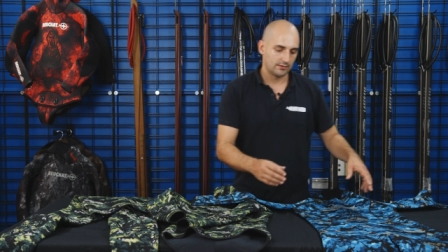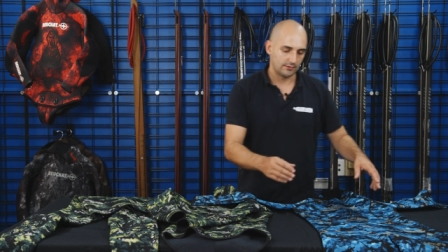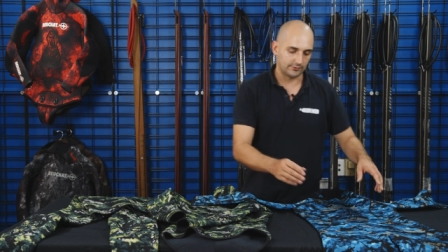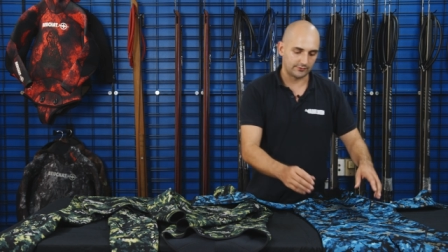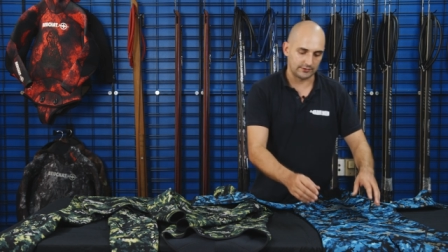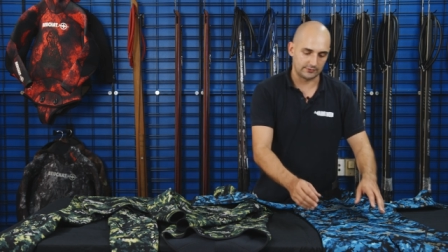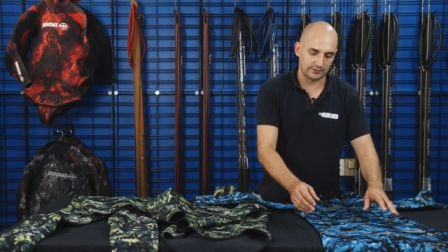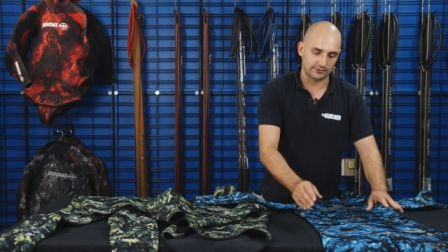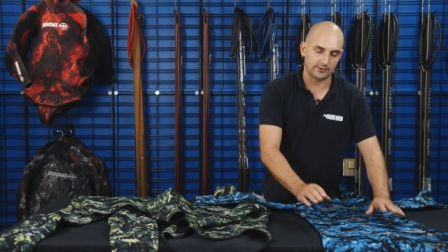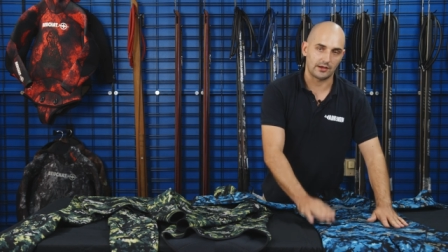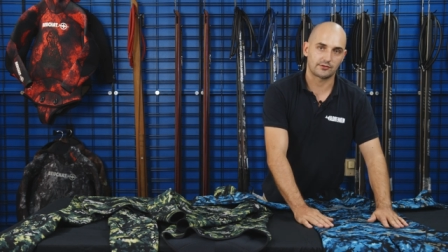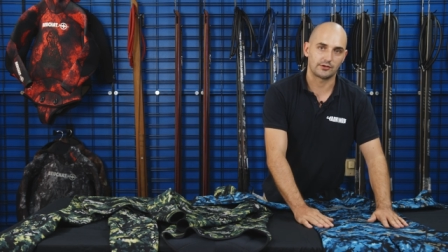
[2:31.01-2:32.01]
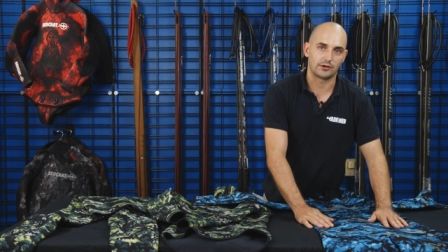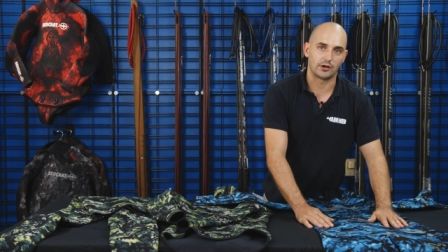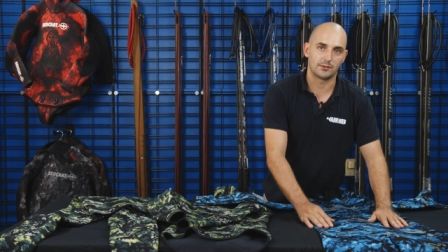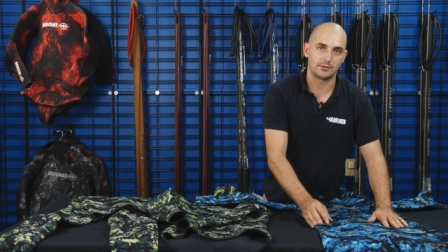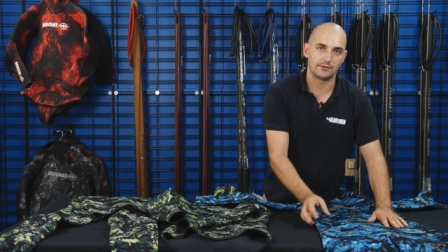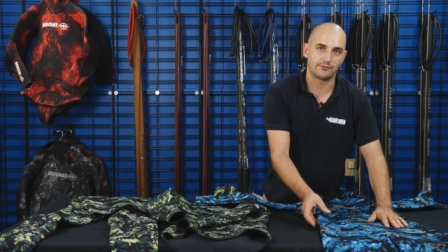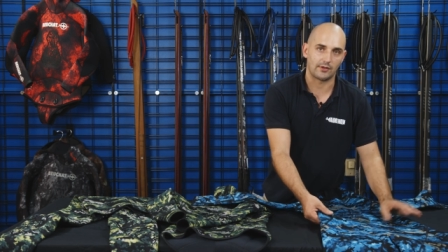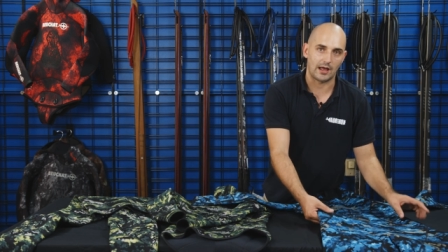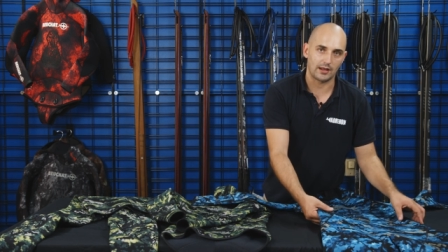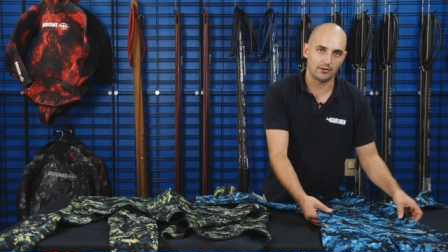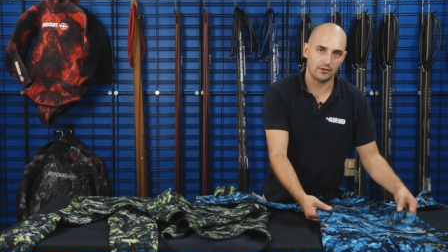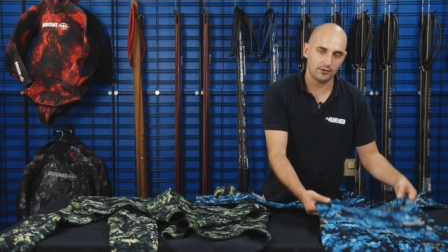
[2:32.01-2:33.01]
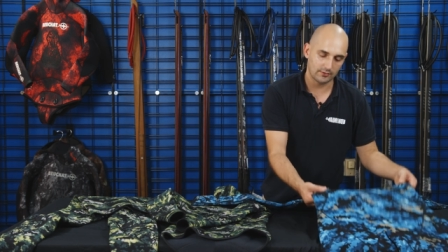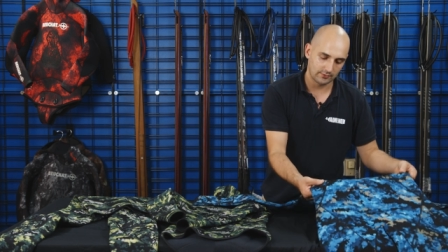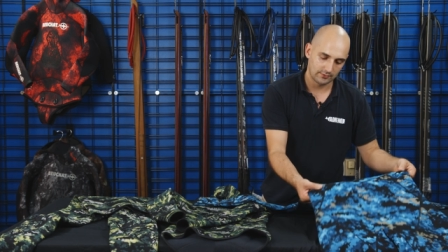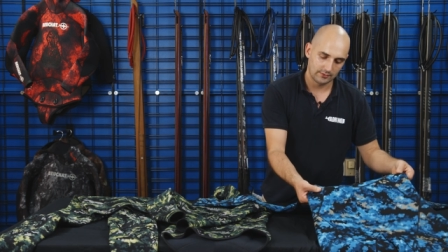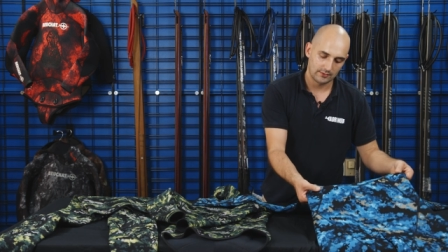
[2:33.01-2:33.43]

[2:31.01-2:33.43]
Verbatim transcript: the stitching is actually going to be flat lock.